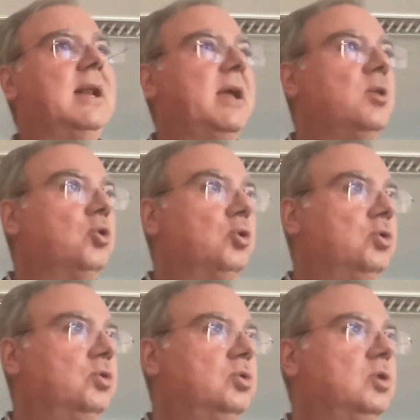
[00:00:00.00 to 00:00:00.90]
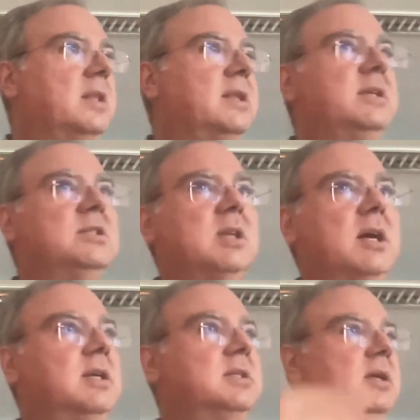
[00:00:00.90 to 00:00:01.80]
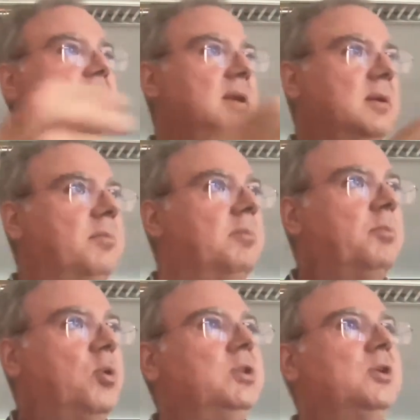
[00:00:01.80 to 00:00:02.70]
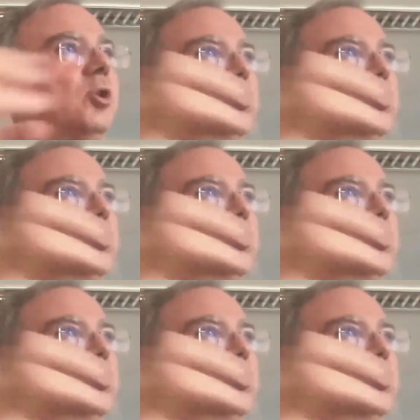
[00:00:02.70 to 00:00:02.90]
Lego, and they start putting